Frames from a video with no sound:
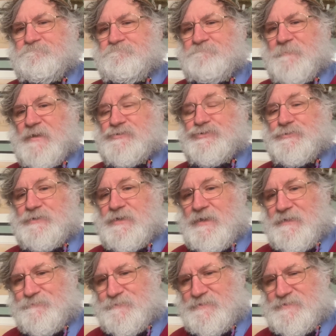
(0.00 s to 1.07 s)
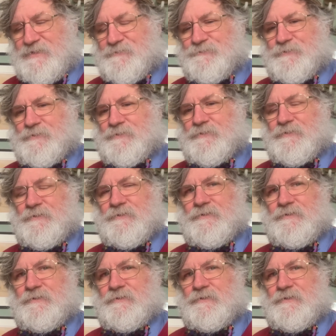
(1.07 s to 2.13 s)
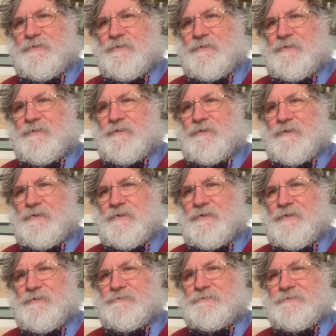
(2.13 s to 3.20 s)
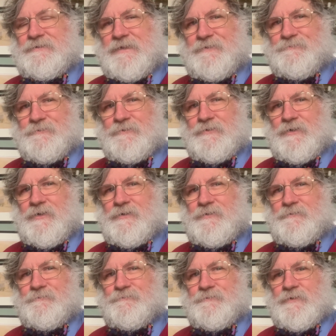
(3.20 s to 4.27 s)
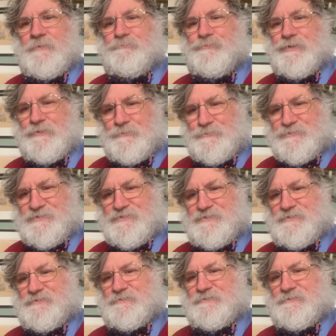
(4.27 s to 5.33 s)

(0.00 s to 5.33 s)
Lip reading: should have to suffer the level of abuse